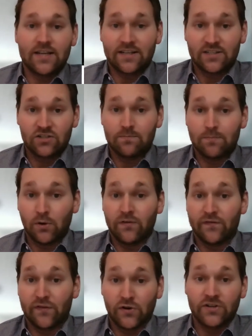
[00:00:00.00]
Taxes
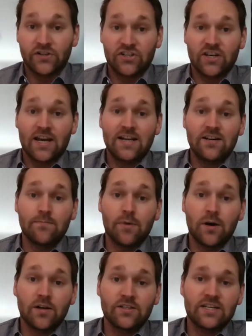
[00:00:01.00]
both furnish and
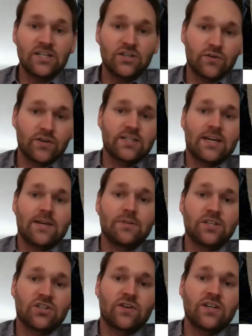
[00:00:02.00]
demand intricate
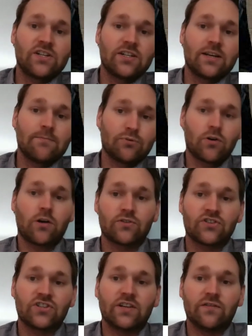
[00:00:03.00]
administration and
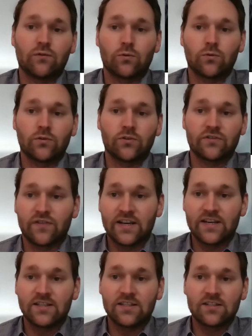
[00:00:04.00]
bureaucracy for
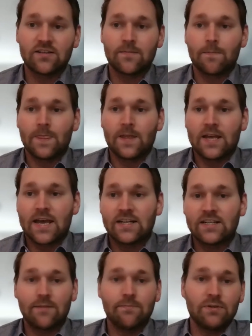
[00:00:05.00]
surveillance
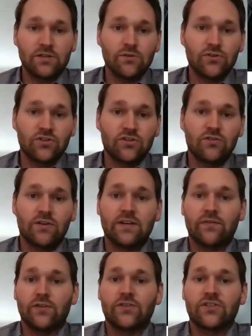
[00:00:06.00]
and can be used to
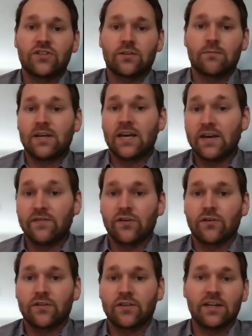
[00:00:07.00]
influence
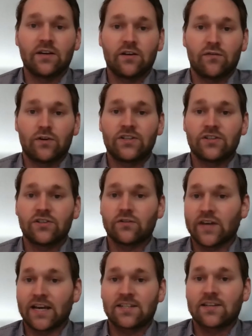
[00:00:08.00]
behavior. Think, for instance,
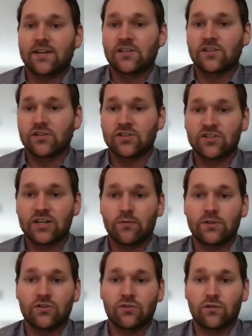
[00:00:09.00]
of excises on
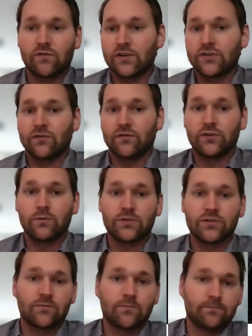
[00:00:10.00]
cigarettes or fossil fuels.